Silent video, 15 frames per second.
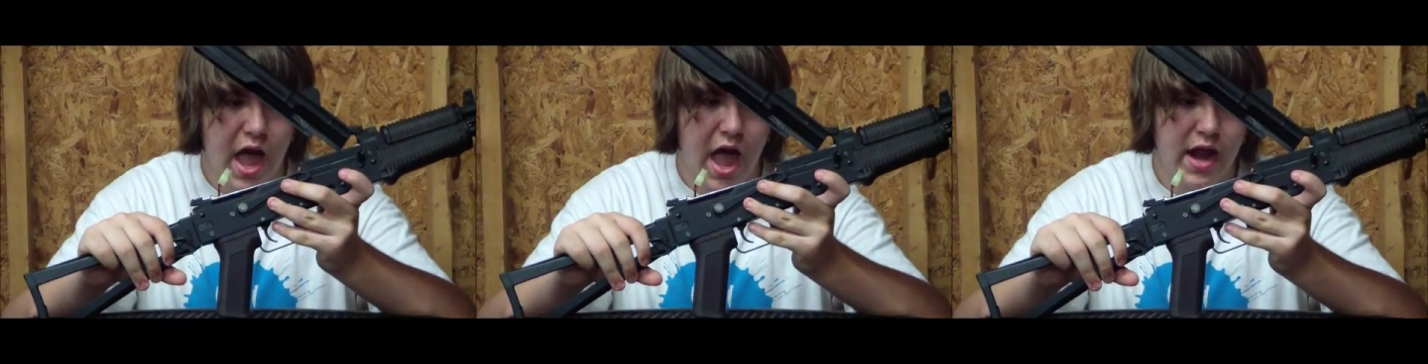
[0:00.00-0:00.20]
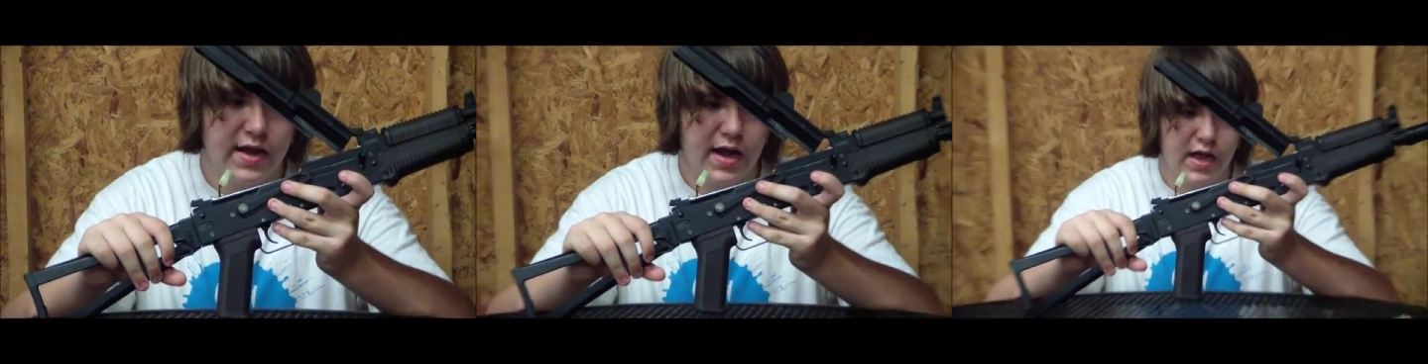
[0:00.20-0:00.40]

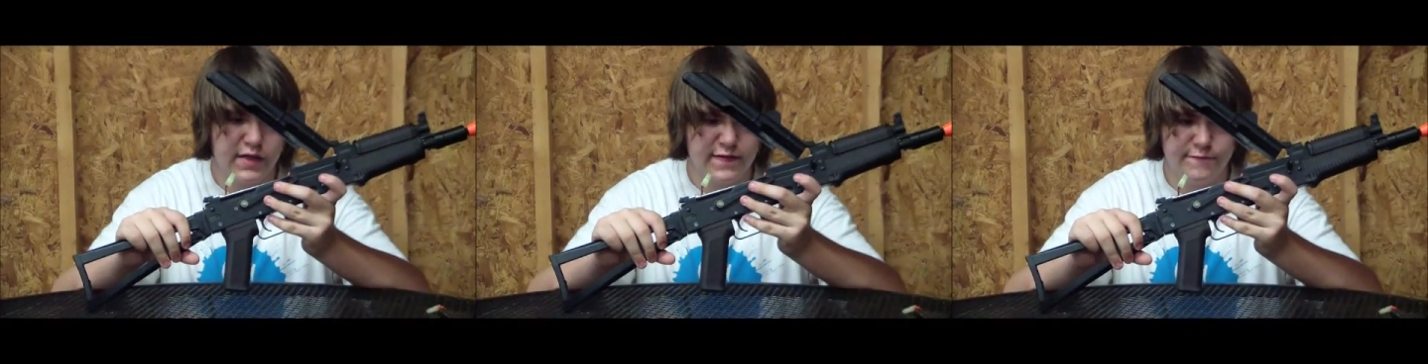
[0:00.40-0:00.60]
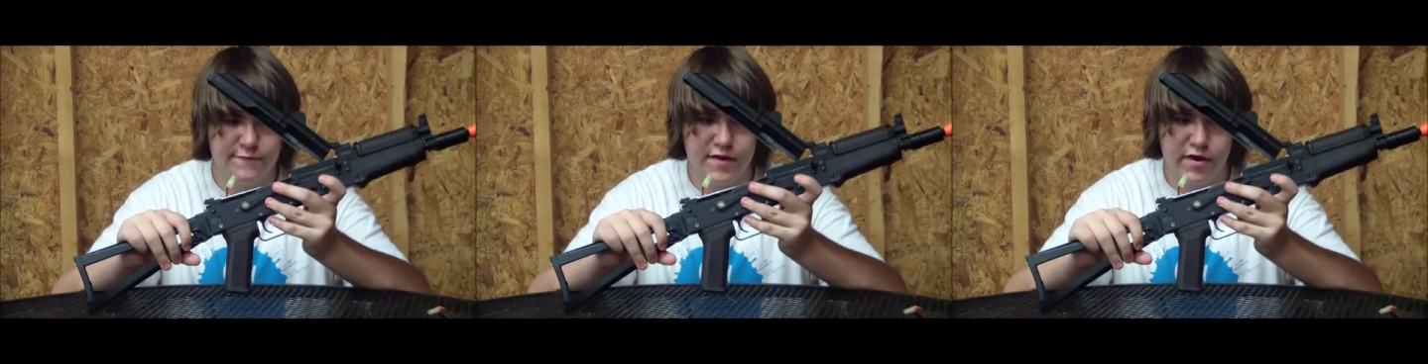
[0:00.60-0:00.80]
and
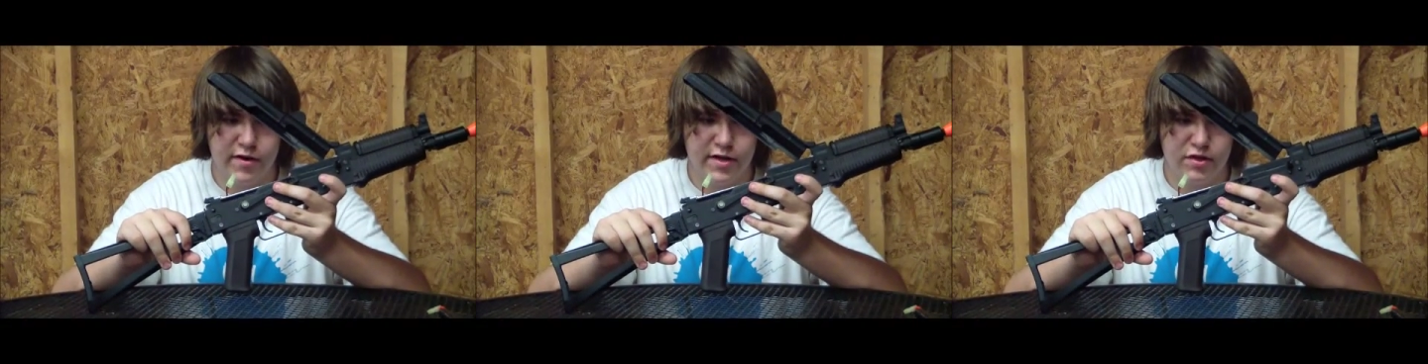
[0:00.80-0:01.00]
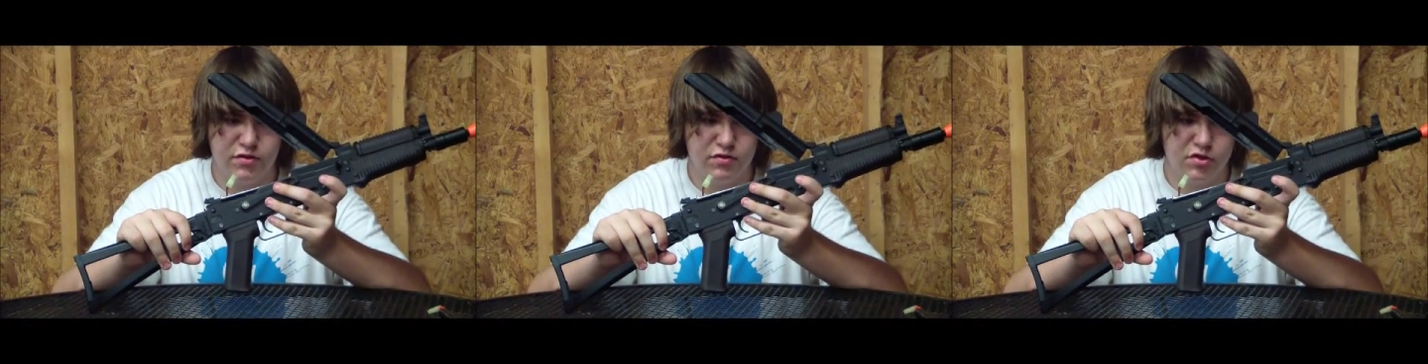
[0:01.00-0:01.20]
it's
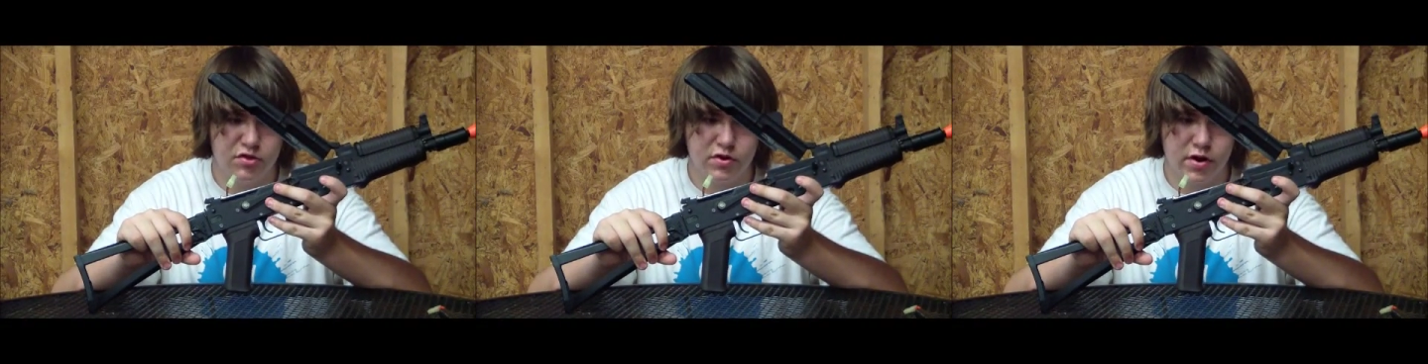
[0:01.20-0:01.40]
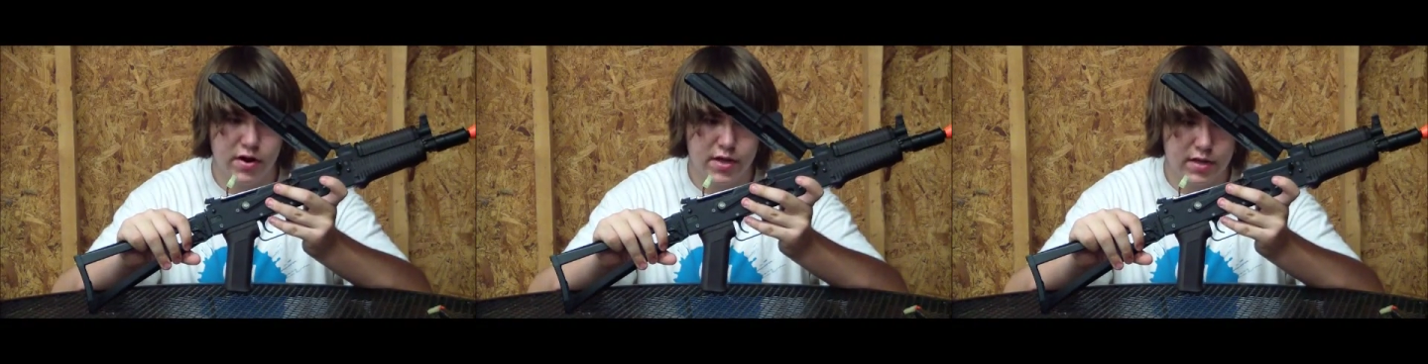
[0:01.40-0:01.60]
very
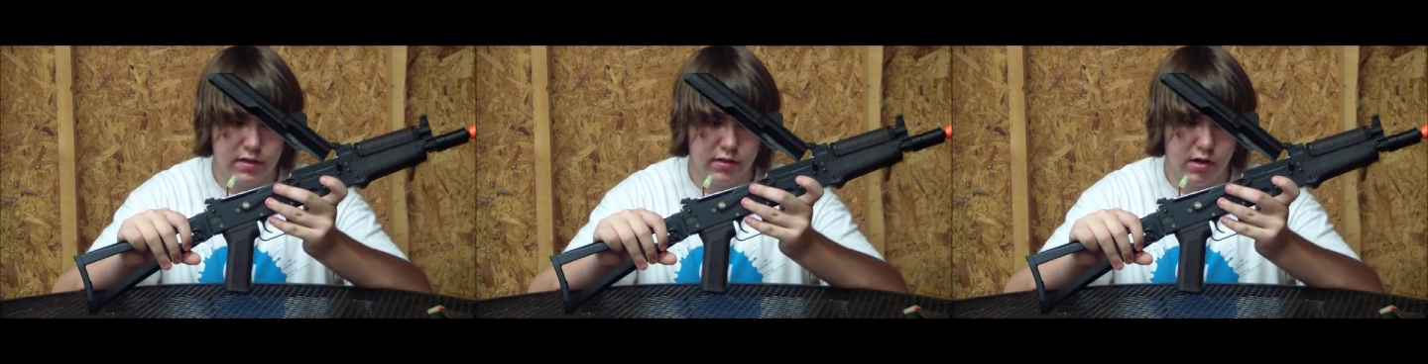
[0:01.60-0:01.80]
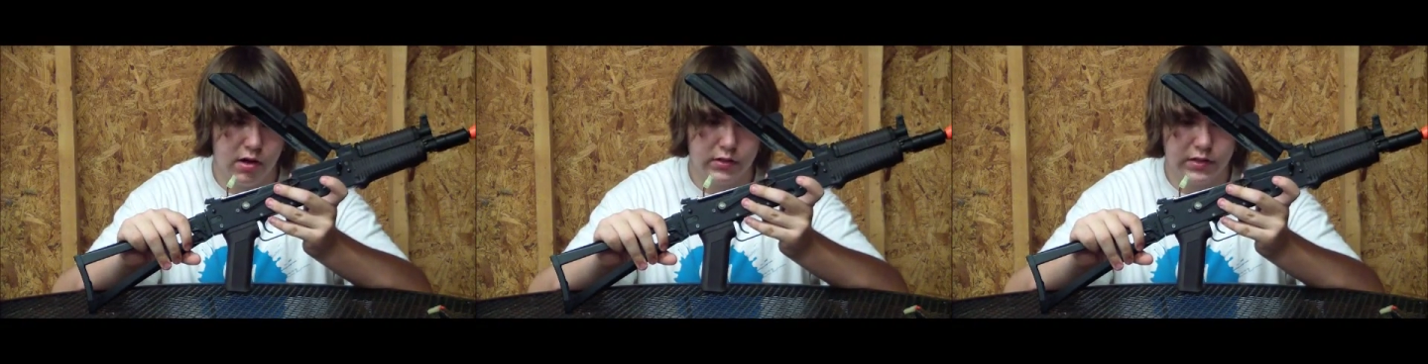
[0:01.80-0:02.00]
sturdy
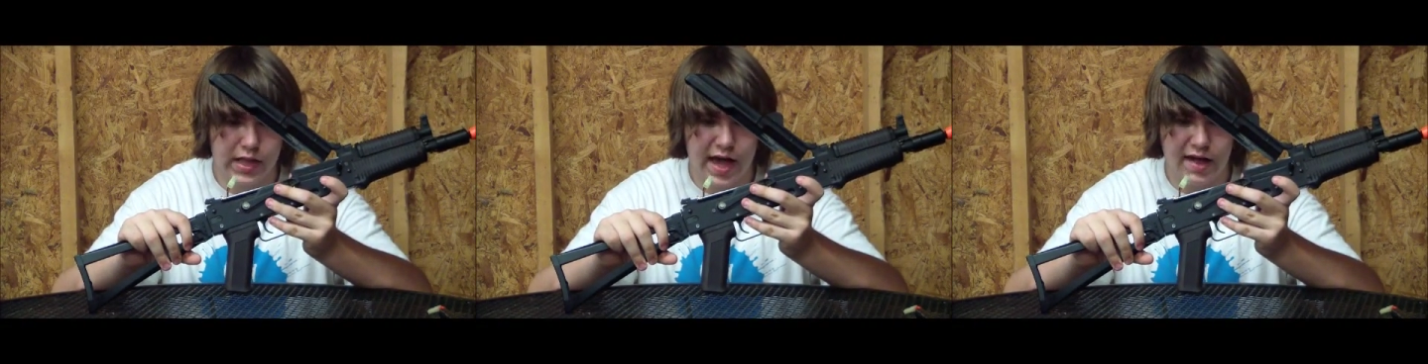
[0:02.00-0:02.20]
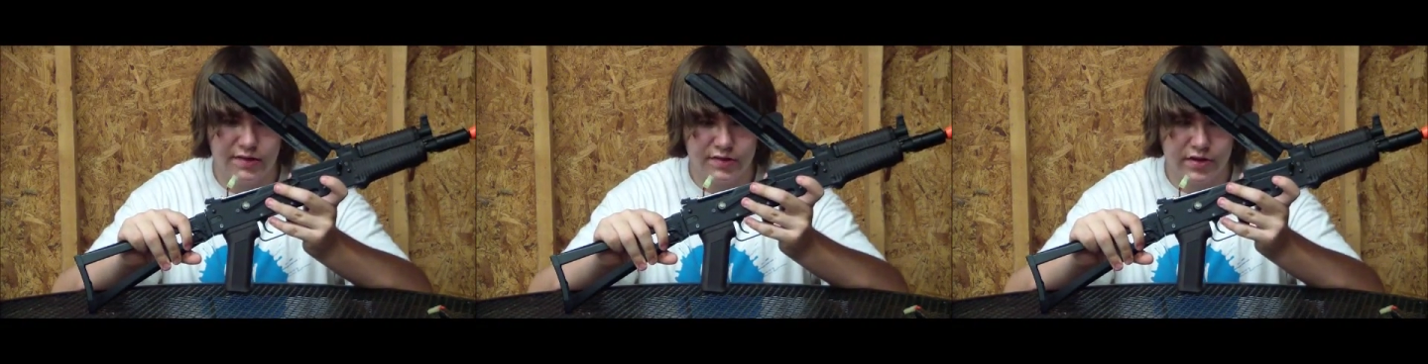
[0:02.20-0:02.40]
and long
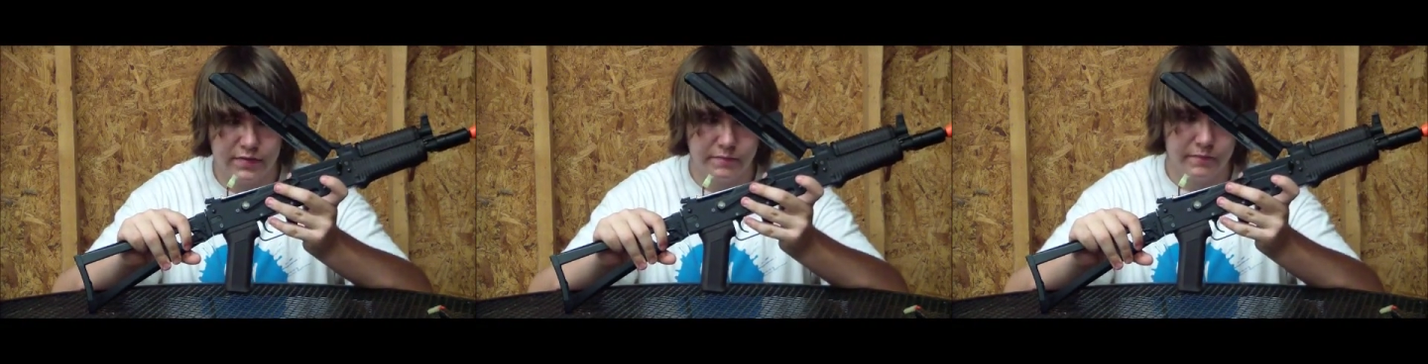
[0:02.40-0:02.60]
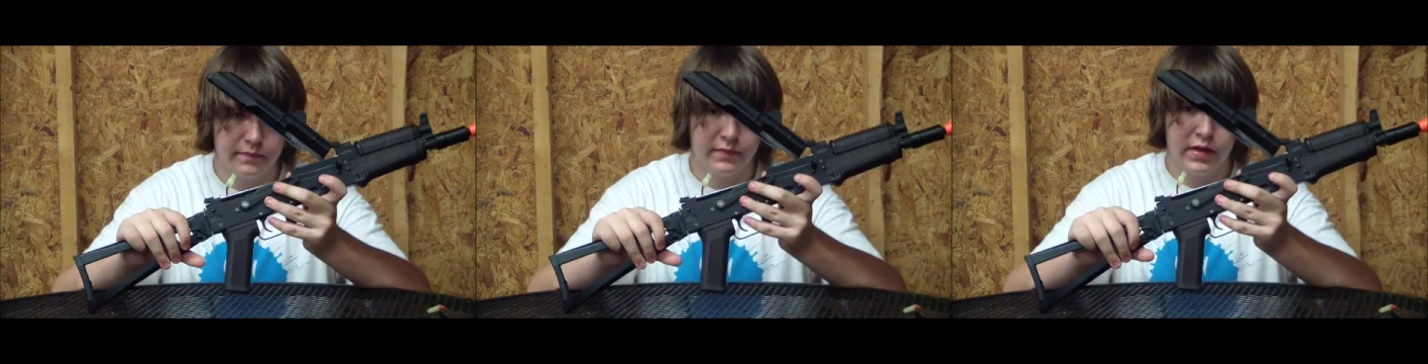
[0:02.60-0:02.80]

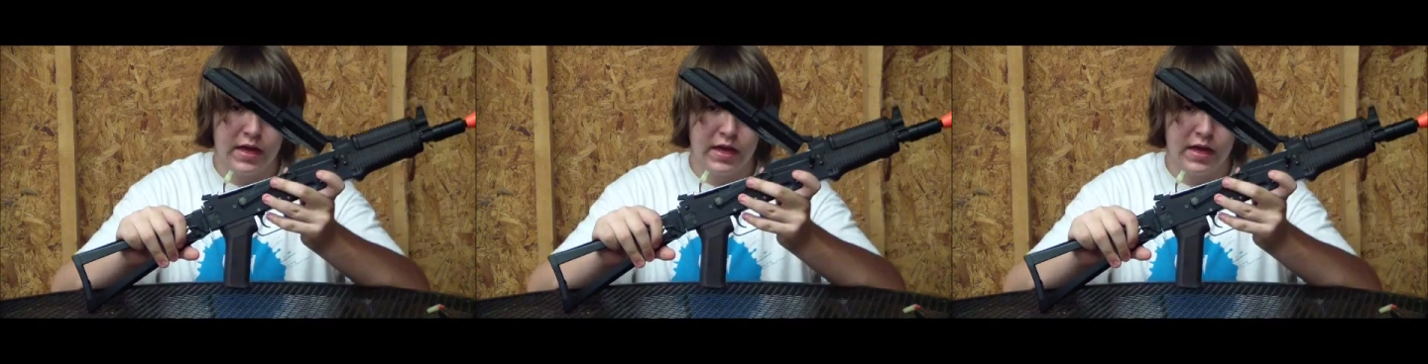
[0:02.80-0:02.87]
lasting.